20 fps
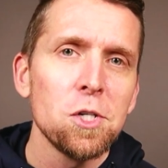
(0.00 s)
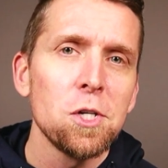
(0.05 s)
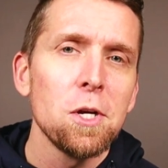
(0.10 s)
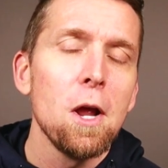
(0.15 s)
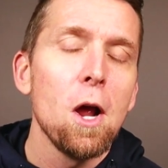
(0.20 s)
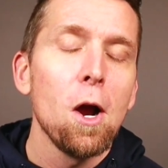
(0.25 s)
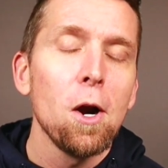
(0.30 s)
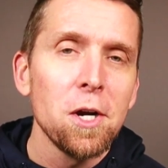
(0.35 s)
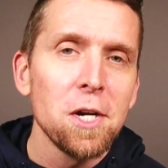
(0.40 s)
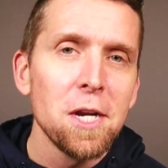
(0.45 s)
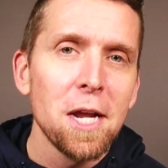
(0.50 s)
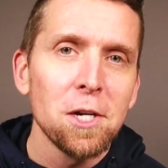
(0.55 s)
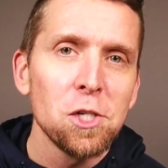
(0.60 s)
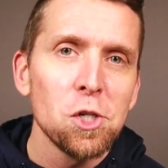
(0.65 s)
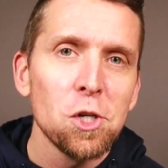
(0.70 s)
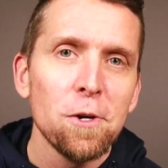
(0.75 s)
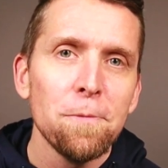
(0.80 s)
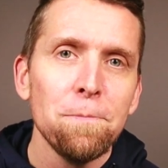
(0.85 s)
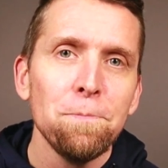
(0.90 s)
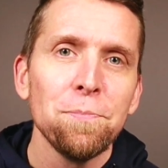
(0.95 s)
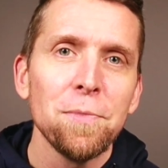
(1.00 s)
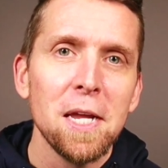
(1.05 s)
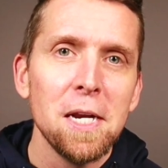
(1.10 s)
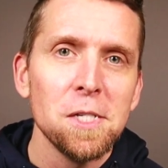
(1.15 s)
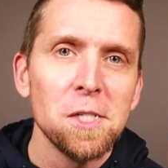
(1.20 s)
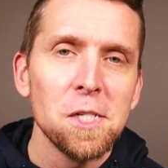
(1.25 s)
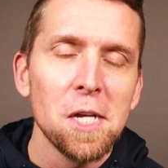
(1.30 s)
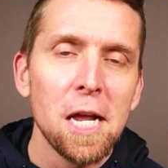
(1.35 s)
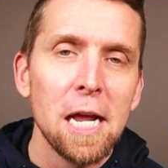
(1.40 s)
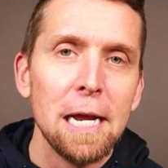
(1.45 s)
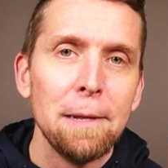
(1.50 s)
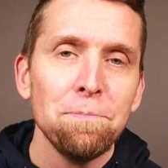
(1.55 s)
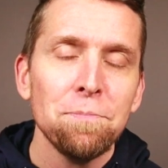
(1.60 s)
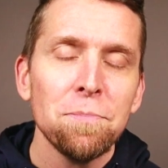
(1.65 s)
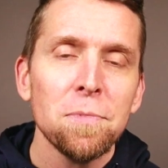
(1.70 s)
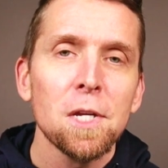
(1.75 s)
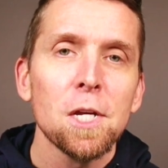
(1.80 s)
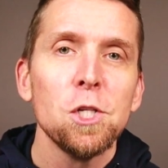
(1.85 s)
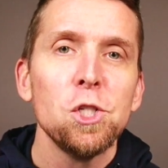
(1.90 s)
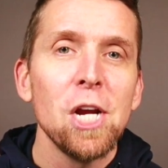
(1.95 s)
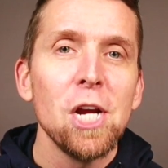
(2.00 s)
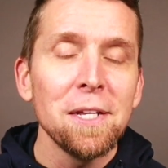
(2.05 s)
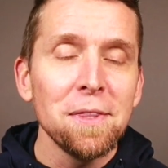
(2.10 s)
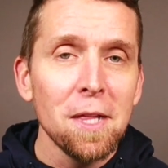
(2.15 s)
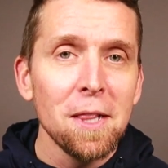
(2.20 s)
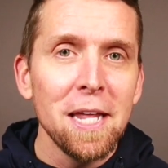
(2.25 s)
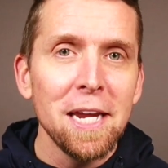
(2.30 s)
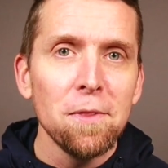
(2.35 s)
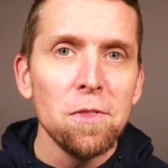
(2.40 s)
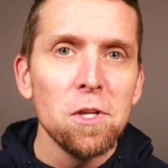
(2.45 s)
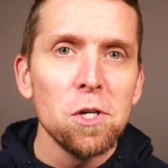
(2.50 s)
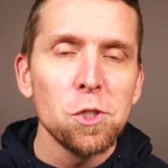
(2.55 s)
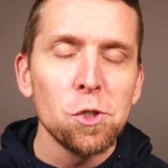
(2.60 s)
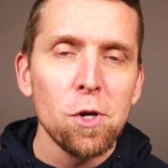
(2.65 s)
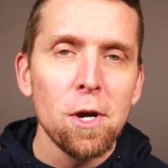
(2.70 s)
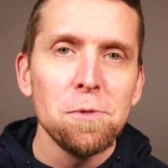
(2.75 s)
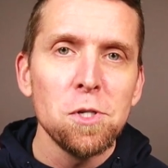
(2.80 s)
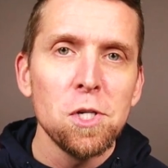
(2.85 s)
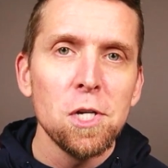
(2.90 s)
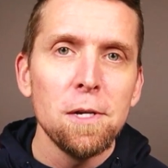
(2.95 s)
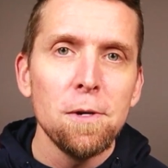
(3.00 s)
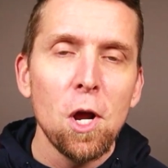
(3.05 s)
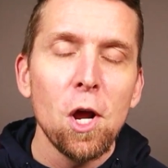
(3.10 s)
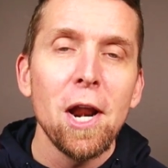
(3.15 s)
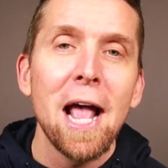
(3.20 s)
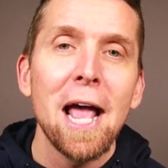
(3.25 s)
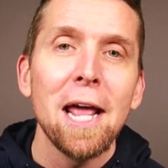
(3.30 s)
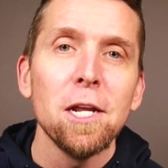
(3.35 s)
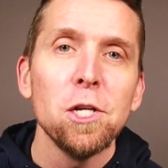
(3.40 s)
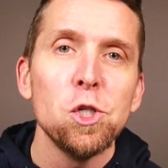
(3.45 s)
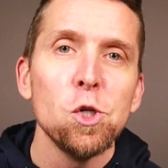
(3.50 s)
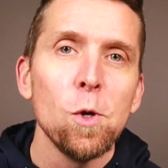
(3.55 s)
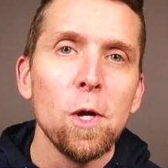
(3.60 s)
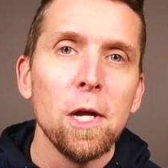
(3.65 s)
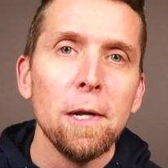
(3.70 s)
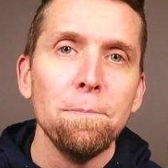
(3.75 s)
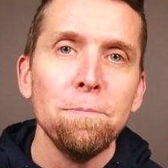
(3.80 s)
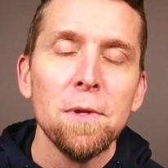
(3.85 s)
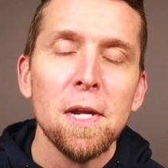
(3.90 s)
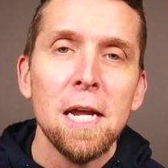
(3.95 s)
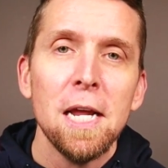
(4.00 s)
architecture and design. Check the link in the description on how to join.